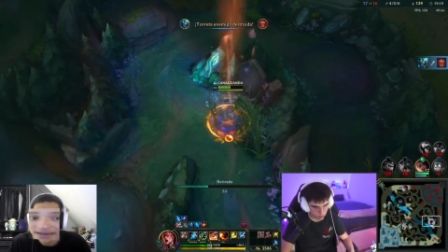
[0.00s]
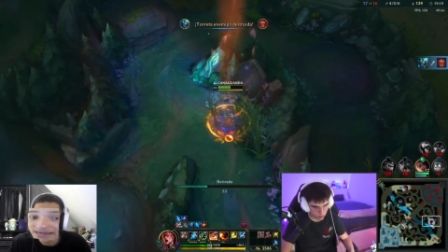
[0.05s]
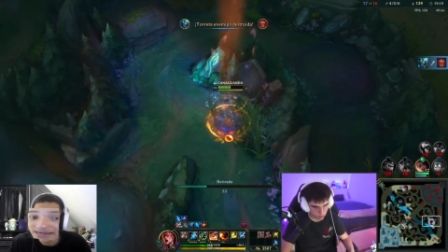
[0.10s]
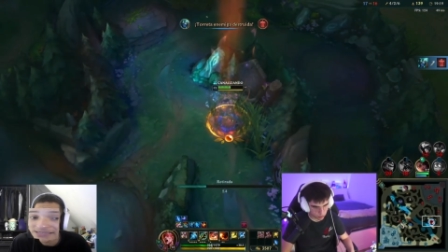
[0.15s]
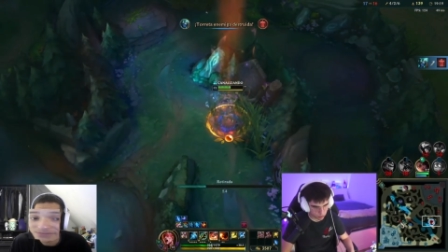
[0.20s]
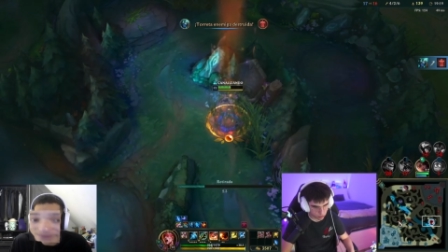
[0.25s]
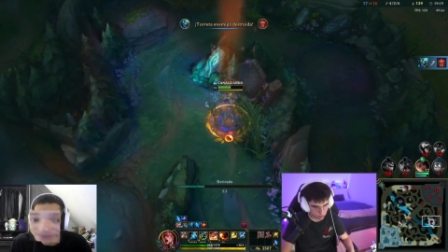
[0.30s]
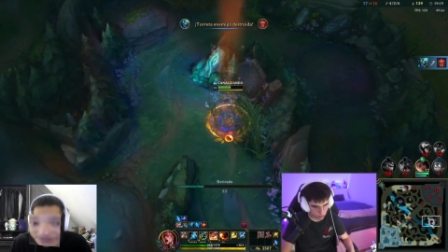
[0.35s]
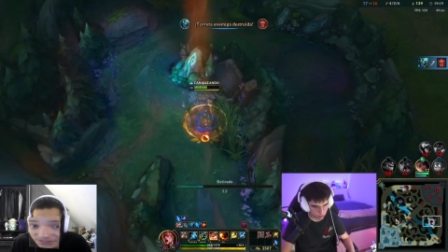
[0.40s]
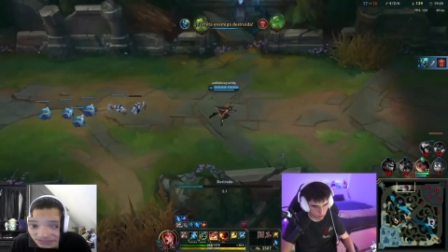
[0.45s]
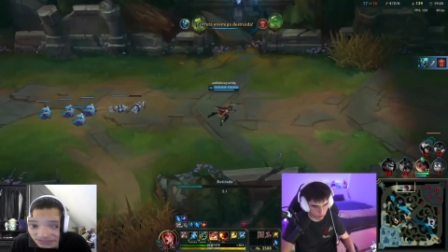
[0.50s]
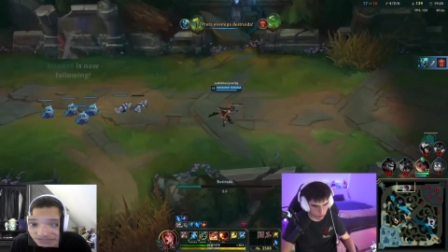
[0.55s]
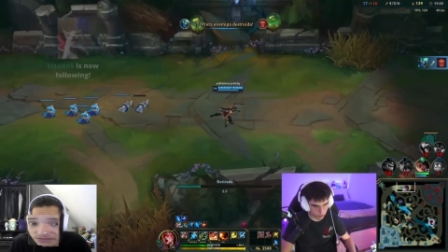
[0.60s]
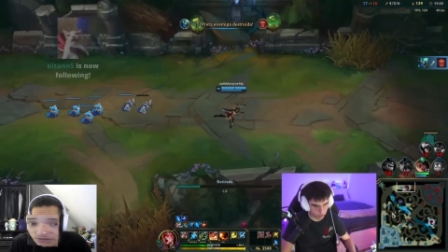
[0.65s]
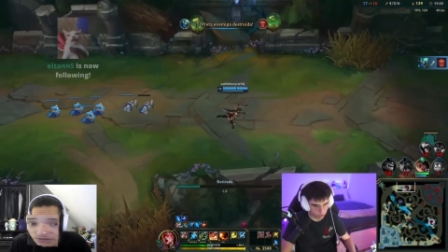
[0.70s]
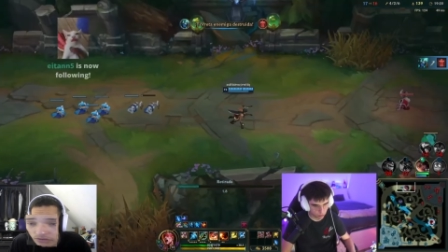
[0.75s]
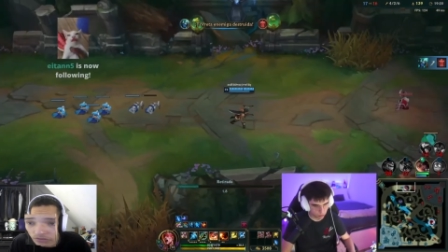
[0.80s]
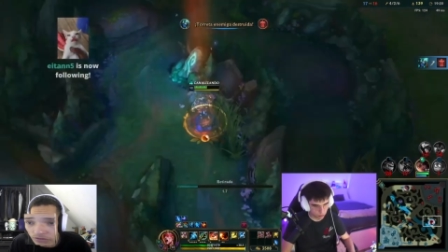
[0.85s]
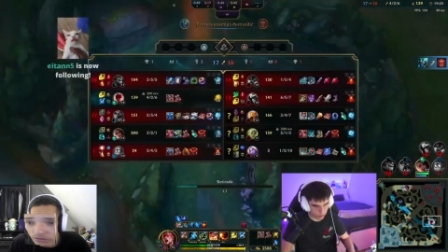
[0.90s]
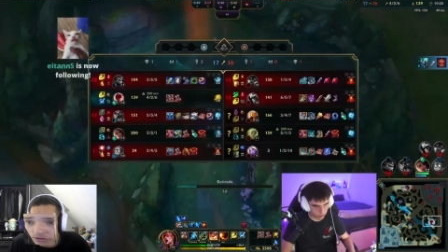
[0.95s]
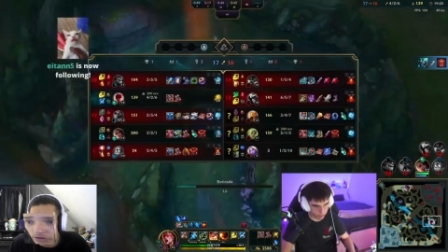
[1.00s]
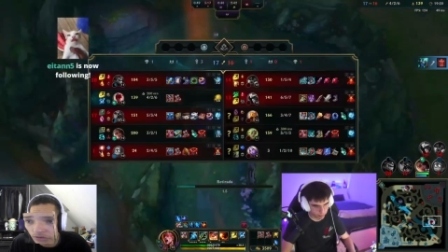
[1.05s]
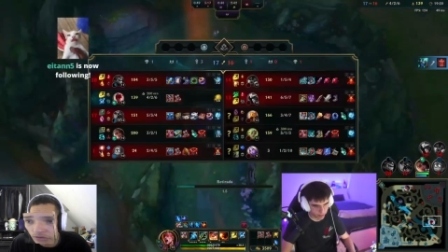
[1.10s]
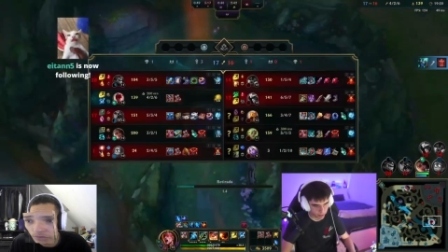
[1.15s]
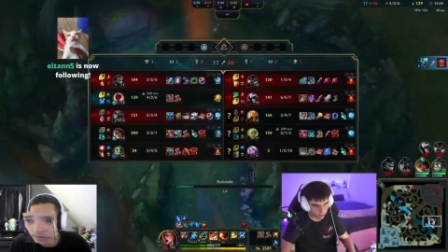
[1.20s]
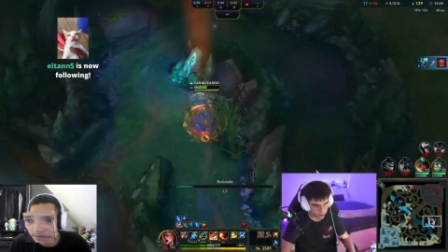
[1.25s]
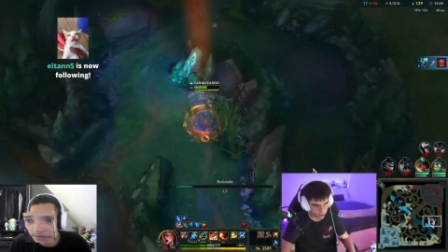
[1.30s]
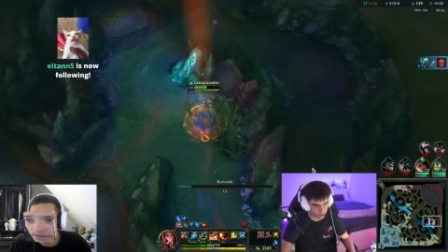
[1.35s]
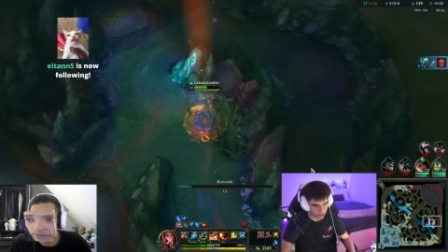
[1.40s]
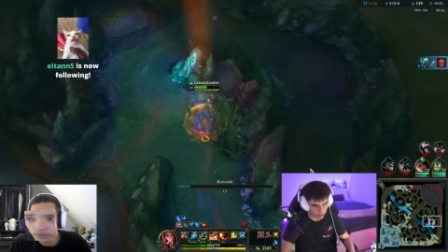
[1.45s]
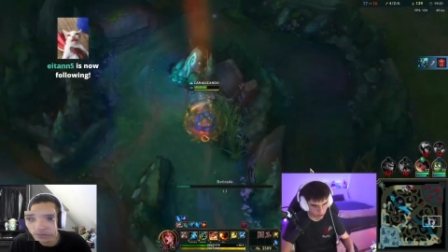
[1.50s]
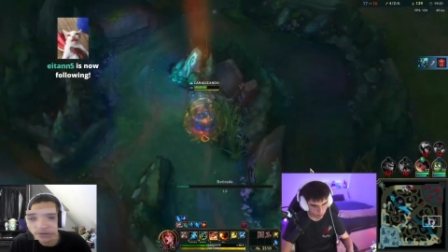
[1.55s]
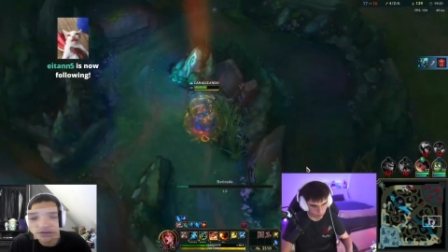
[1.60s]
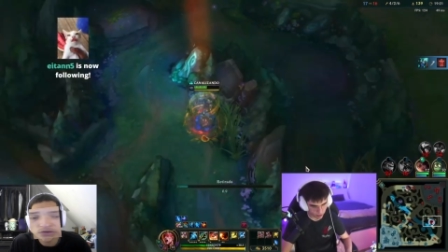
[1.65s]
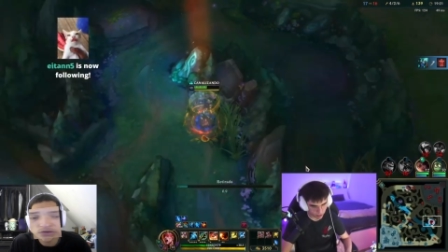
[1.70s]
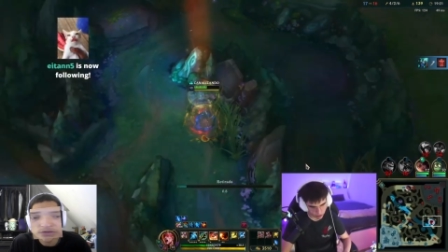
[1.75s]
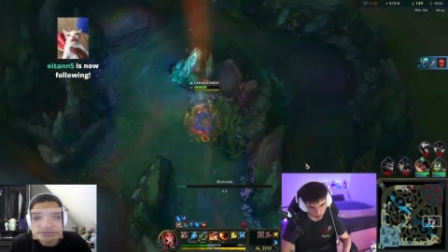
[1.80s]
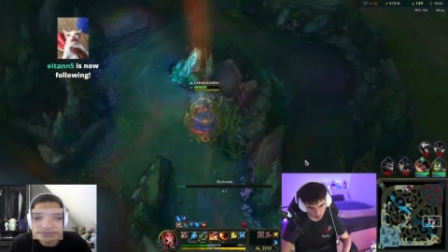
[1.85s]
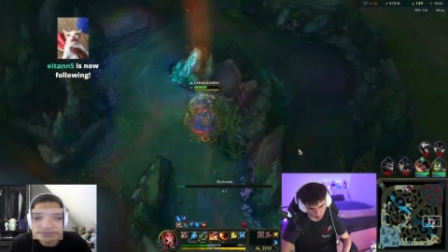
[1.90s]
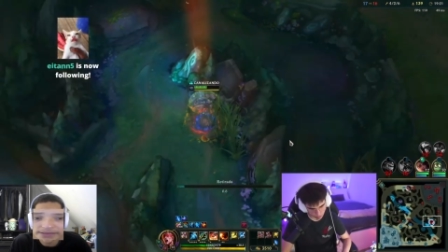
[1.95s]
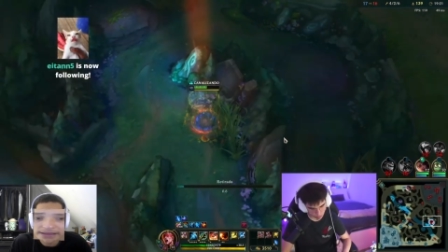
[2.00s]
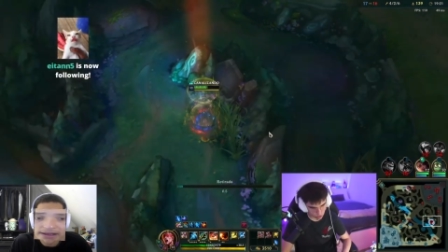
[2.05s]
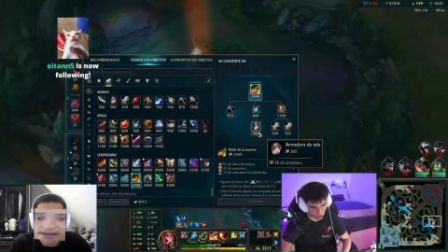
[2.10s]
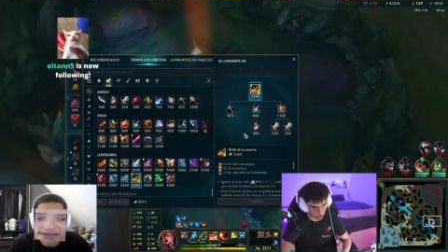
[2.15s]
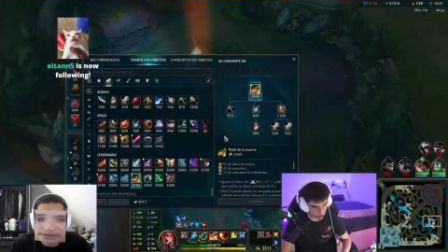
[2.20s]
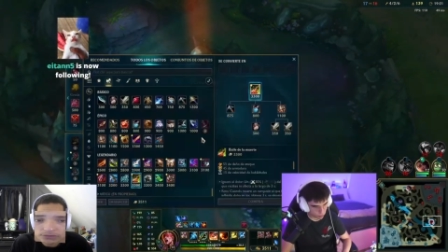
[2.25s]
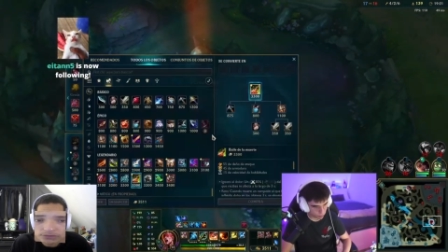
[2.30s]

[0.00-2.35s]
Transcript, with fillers: especially solo queue when, when you can play high